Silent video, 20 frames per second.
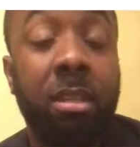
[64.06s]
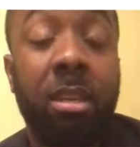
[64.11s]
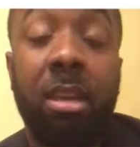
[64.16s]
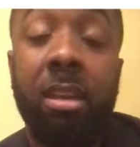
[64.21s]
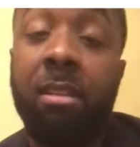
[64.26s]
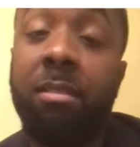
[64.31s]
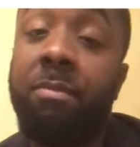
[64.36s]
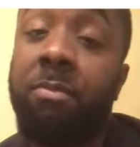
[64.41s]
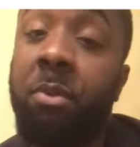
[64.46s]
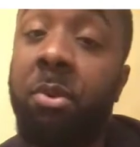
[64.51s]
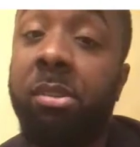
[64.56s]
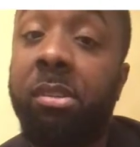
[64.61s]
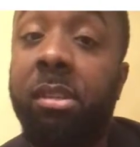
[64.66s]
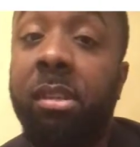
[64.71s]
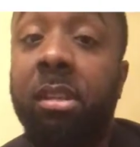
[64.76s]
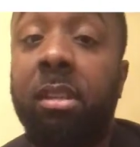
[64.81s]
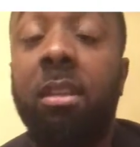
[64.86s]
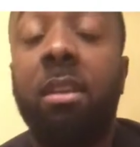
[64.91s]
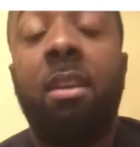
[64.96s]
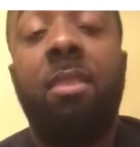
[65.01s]
And
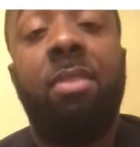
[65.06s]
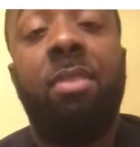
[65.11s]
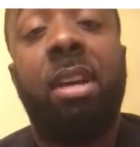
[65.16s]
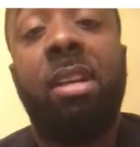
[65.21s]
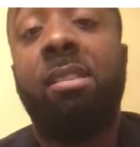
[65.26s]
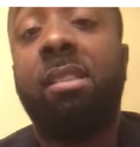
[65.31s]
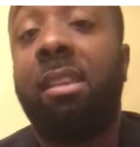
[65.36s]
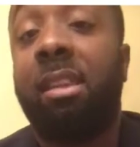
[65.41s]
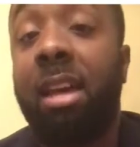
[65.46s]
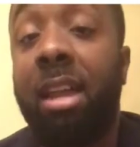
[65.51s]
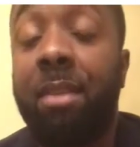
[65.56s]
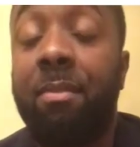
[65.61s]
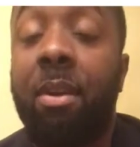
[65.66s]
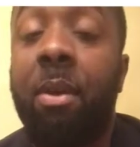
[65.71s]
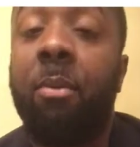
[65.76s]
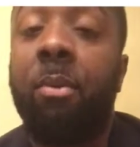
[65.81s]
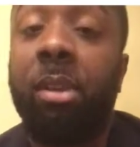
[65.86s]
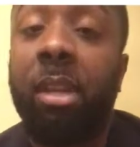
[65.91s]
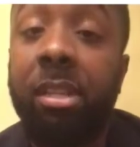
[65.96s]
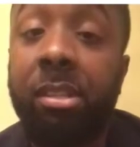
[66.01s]
unfortunately, that's a lot of
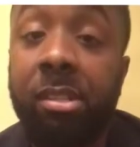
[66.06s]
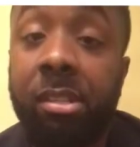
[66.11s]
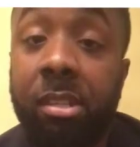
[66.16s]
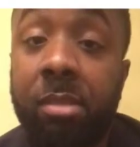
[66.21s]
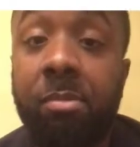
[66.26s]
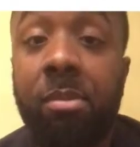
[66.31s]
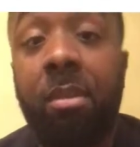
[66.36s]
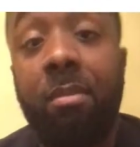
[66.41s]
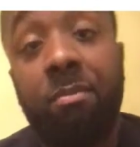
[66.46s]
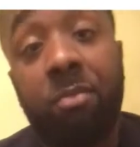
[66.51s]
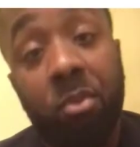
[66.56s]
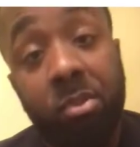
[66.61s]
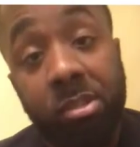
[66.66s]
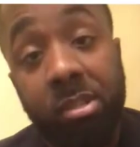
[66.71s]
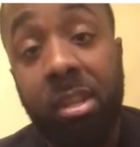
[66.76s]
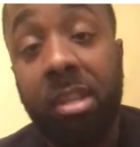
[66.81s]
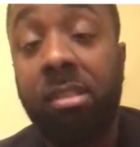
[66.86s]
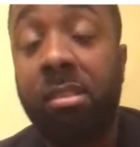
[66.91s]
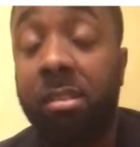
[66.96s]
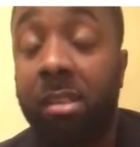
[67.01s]
our relationships.
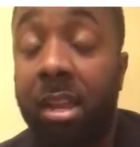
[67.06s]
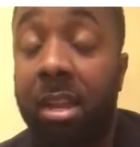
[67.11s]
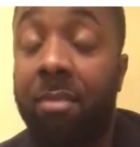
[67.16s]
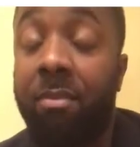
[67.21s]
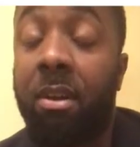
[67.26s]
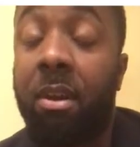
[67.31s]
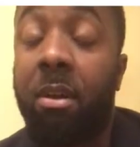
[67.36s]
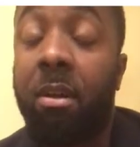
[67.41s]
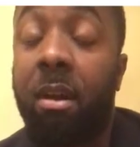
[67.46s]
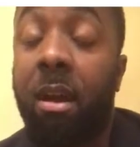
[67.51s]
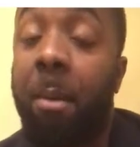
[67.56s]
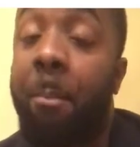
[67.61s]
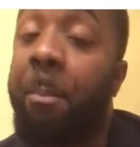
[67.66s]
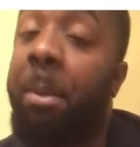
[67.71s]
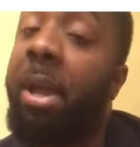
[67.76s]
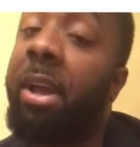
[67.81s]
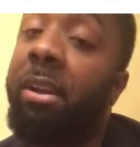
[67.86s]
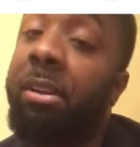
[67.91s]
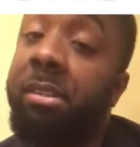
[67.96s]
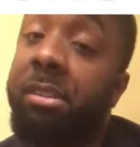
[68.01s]
Unfortunately, that's a lot of our
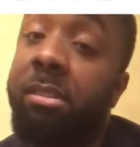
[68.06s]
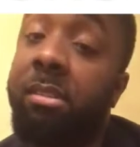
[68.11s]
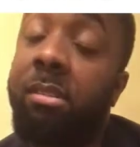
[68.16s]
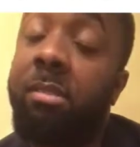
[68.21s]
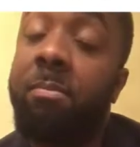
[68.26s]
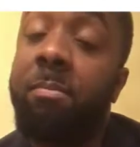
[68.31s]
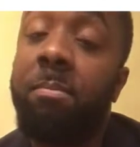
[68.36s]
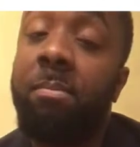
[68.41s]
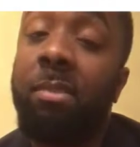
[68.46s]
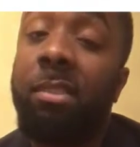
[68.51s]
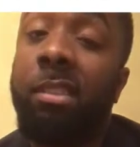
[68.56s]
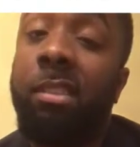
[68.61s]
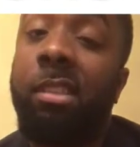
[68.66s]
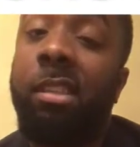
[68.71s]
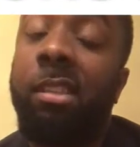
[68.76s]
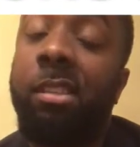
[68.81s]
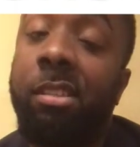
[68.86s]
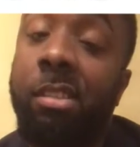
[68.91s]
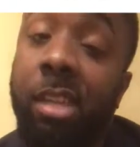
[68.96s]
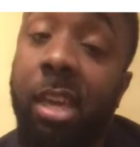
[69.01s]
marriages
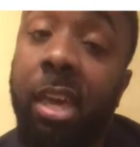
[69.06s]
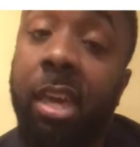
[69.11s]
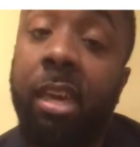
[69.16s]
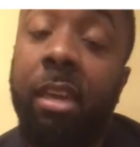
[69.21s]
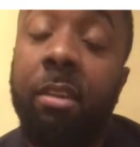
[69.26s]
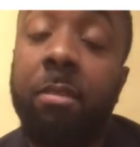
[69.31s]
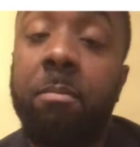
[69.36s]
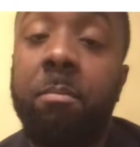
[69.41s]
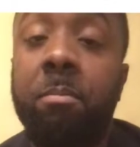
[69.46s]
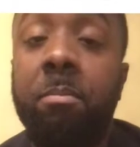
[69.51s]
today.